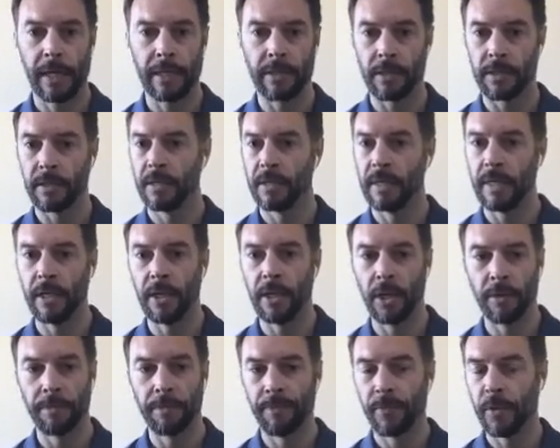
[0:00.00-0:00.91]
As a
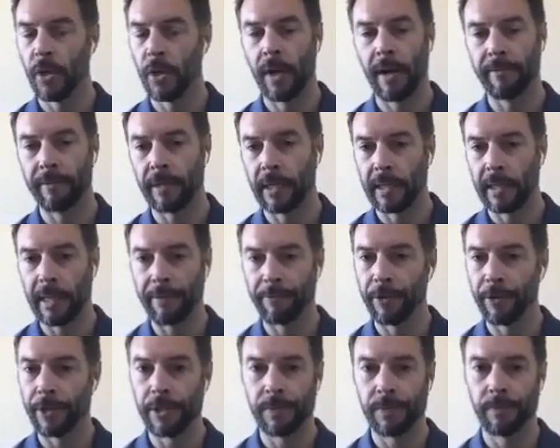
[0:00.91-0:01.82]
senior, you don't have any
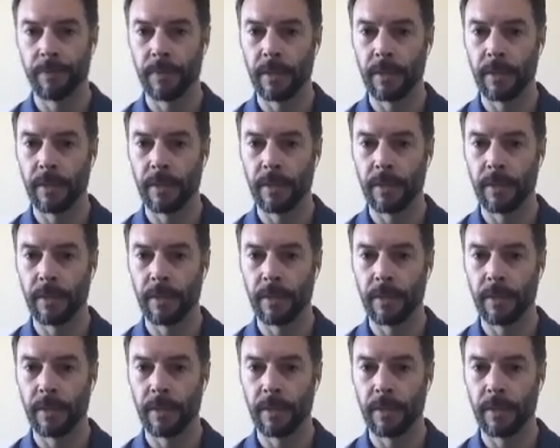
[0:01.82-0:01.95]
leverage.